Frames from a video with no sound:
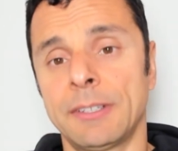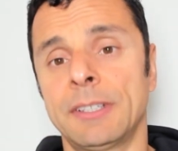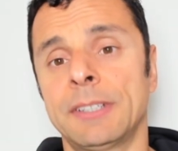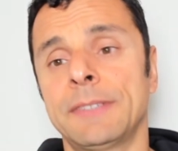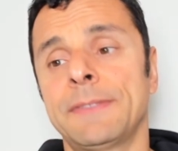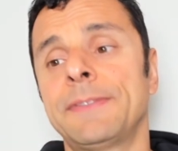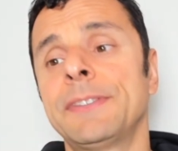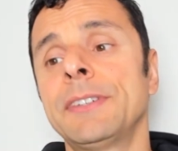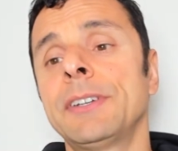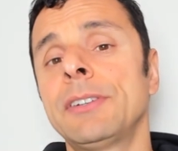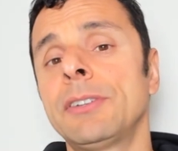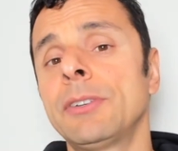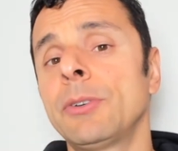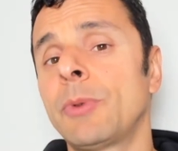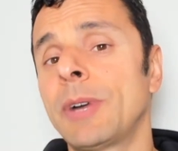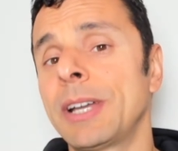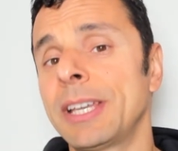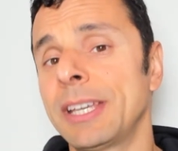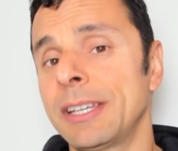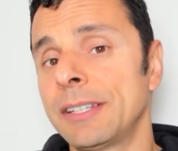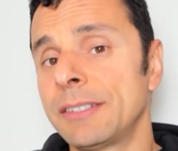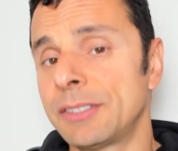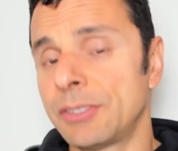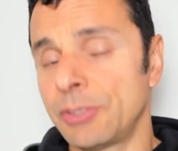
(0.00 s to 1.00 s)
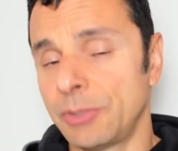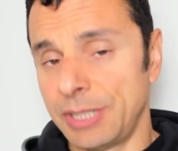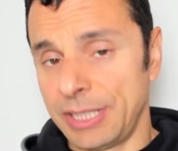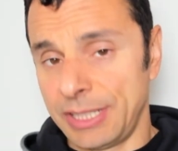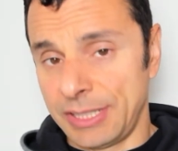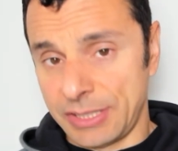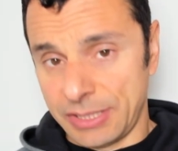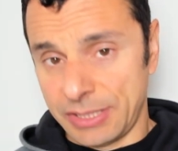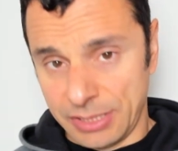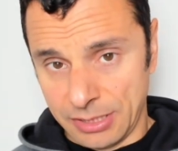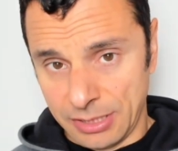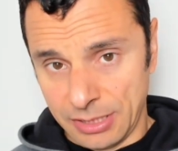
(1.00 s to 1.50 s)
feel your way into
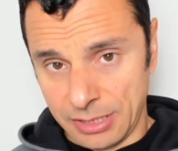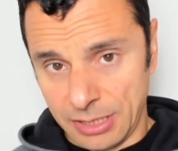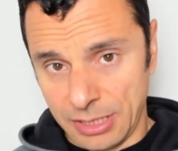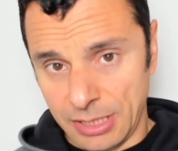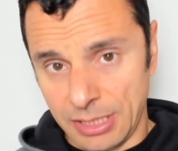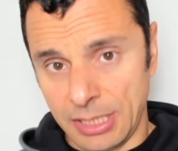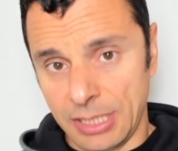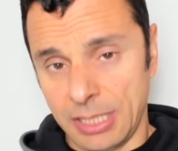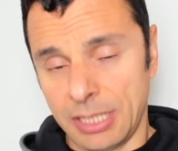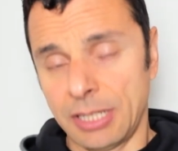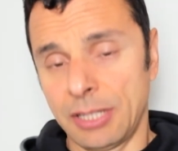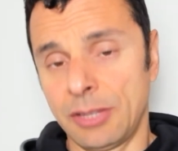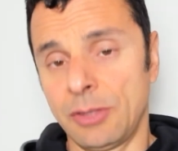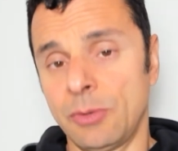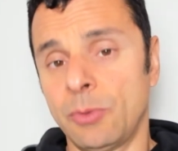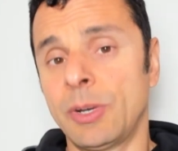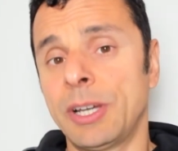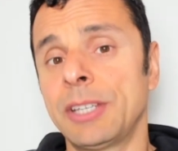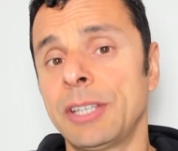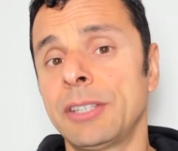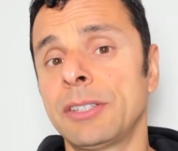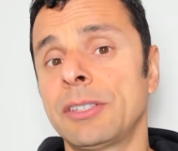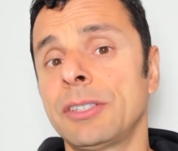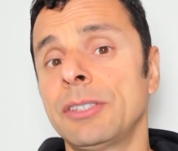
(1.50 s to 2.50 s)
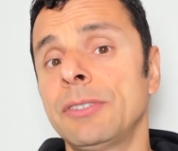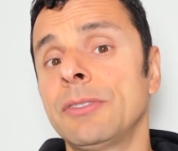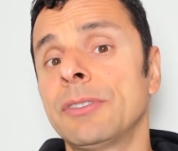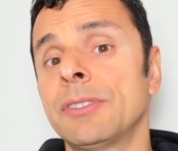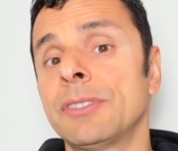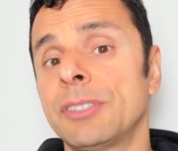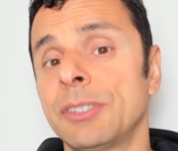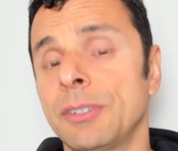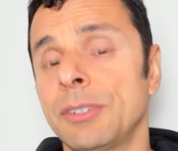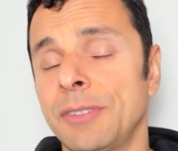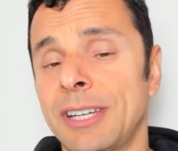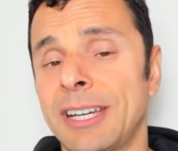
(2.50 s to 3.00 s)
it, and the way that you can
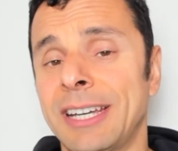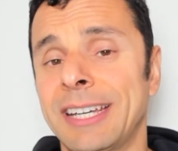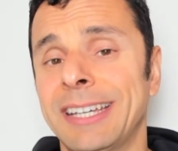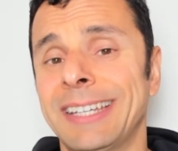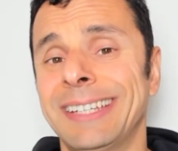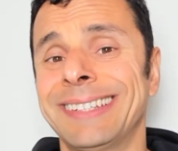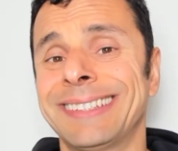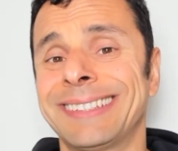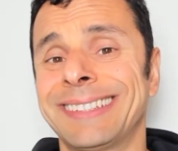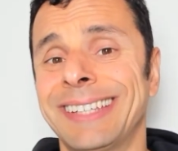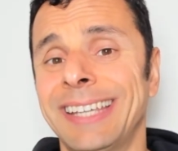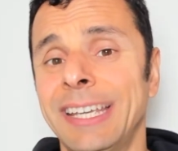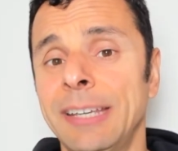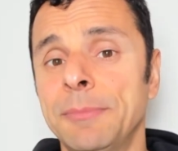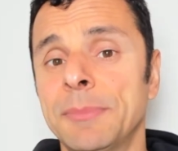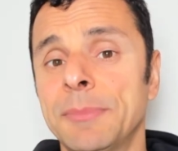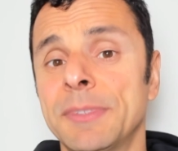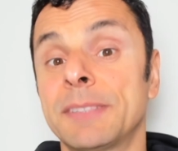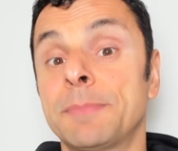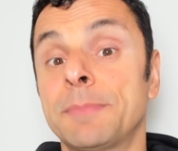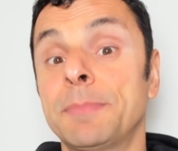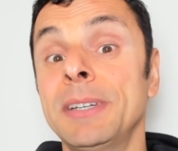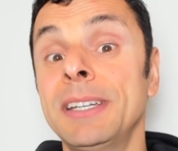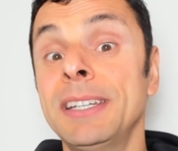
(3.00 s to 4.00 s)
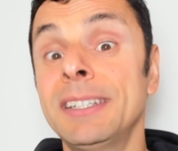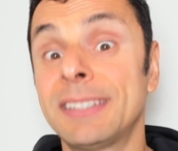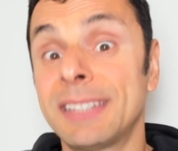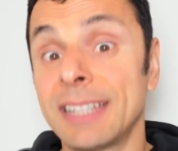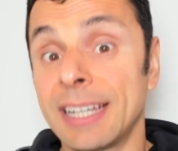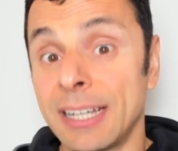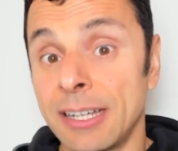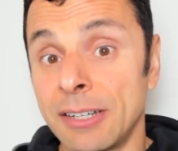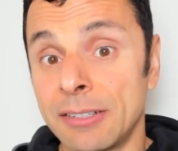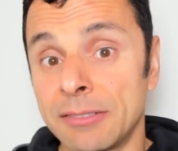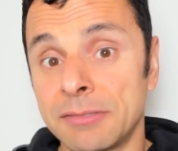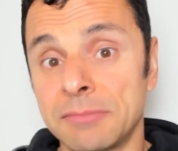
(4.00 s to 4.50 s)
do that is keep the speed
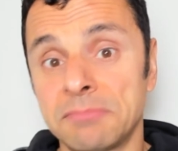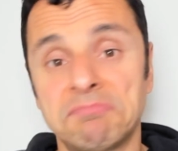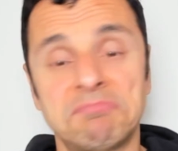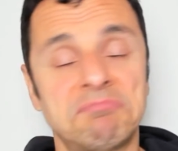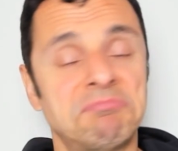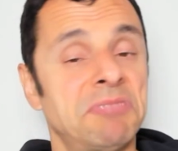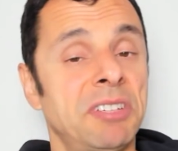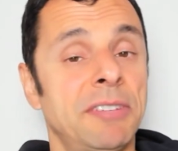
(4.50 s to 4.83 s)
down.